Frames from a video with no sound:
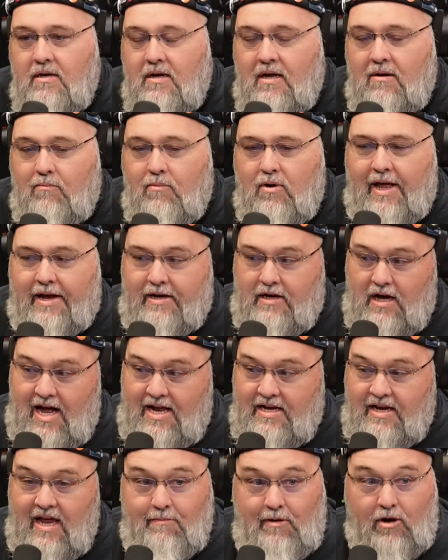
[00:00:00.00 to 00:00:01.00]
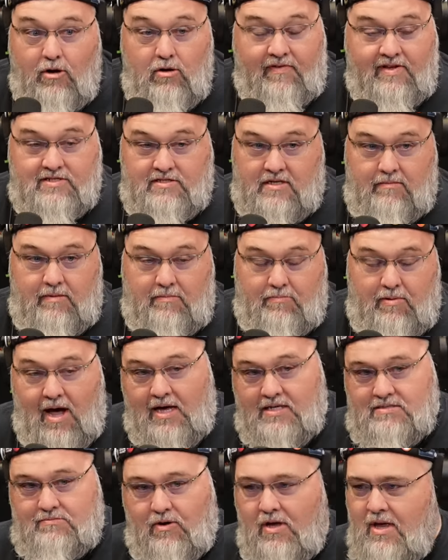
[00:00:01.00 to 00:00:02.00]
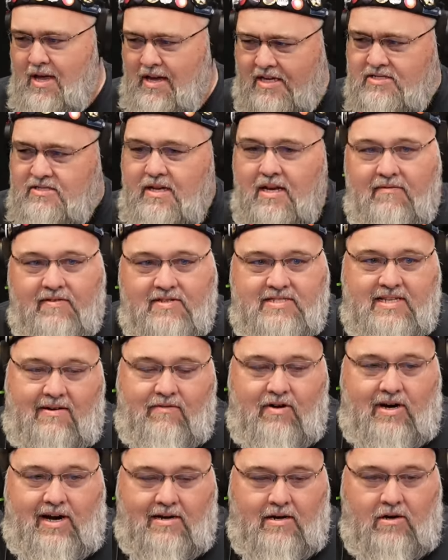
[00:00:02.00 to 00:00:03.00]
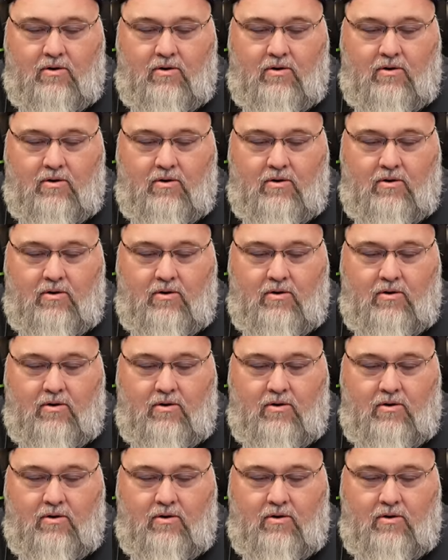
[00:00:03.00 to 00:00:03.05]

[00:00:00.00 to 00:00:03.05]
And we're like, God damn, I don't know if that's going to be possible because none of us had ever gotten an